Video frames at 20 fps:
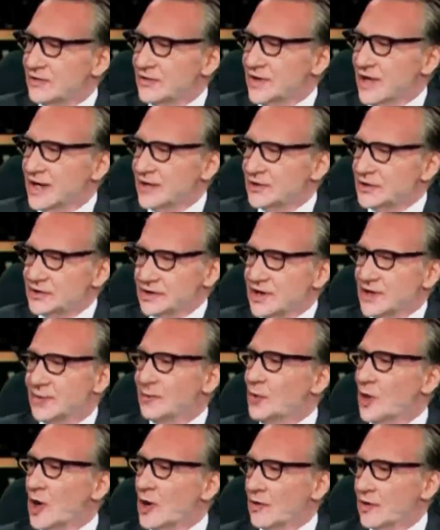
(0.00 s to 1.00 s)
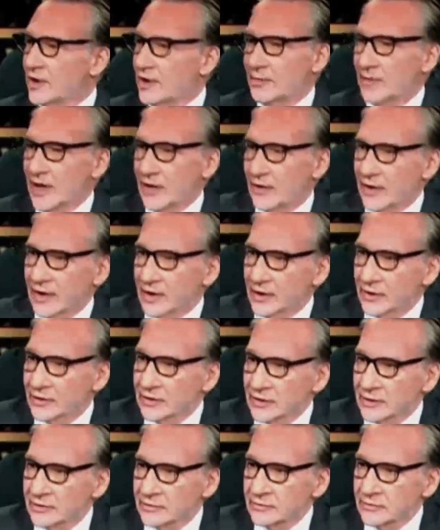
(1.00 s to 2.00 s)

different ages in a bar in America.